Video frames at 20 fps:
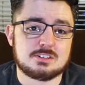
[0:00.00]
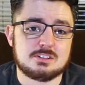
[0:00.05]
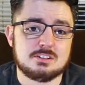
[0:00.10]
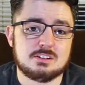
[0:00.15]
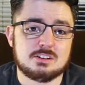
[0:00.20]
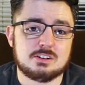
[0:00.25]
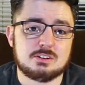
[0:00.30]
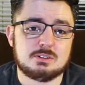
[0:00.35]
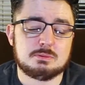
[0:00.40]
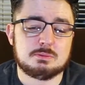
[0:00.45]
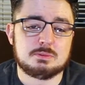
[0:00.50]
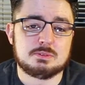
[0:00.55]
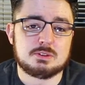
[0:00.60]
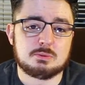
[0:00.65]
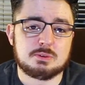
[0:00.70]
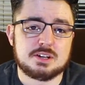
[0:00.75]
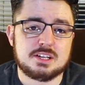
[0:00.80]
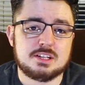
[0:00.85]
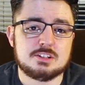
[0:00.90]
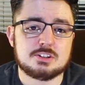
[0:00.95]

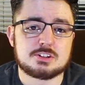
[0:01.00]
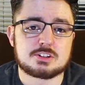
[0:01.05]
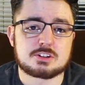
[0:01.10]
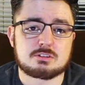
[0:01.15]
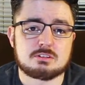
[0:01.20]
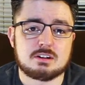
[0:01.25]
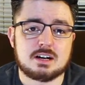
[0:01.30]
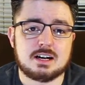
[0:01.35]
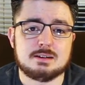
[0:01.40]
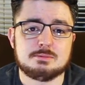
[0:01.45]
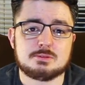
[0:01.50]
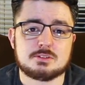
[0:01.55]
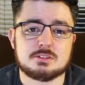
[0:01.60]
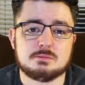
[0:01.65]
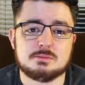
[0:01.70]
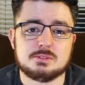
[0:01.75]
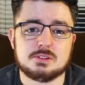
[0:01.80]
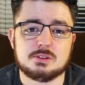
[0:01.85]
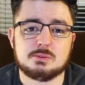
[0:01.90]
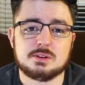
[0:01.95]
The way he describes
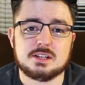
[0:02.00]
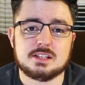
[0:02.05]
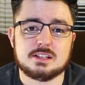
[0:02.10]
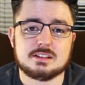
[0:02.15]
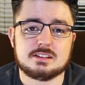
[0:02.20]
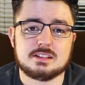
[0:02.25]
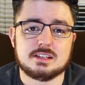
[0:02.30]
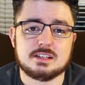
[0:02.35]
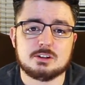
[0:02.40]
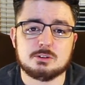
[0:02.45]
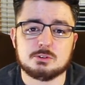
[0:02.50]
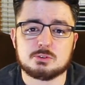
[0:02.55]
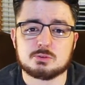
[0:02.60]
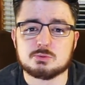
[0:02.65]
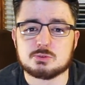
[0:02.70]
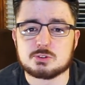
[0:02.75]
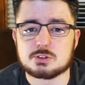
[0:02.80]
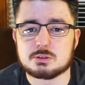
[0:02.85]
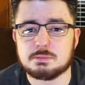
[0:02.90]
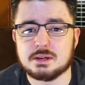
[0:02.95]
them and the way that they go
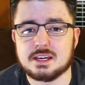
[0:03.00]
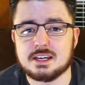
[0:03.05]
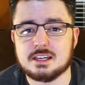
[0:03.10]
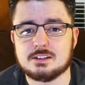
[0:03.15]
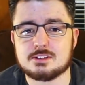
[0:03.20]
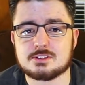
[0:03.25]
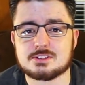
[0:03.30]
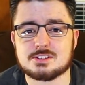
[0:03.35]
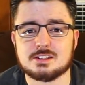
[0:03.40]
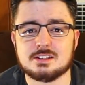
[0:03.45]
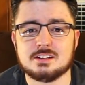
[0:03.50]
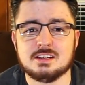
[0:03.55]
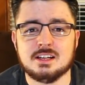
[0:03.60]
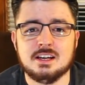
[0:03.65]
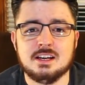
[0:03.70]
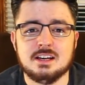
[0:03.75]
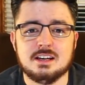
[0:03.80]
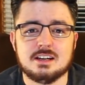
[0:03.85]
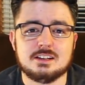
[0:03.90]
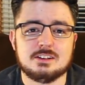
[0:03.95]
through space and
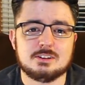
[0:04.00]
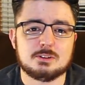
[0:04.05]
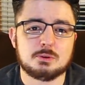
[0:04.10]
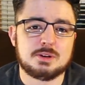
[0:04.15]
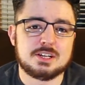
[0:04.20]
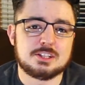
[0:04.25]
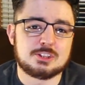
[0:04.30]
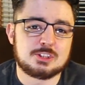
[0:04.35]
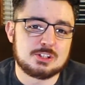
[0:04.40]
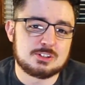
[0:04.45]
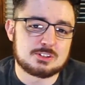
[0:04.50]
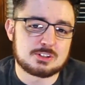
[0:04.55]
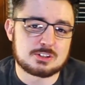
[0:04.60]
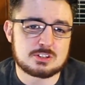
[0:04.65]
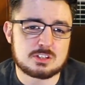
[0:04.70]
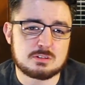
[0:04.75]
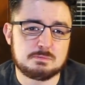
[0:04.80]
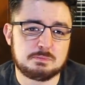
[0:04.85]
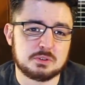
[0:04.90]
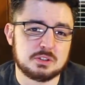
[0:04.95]
the way things
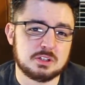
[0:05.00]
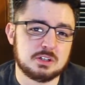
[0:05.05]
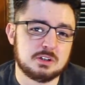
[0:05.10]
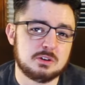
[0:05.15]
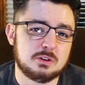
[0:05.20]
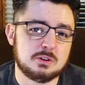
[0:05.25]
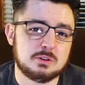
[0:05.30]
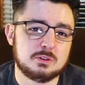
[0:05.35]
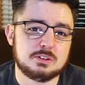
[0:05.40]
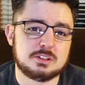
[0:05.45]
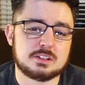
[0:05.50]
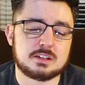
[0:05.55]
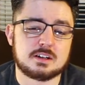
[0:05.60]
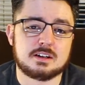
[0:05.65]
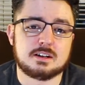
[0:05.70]
explode,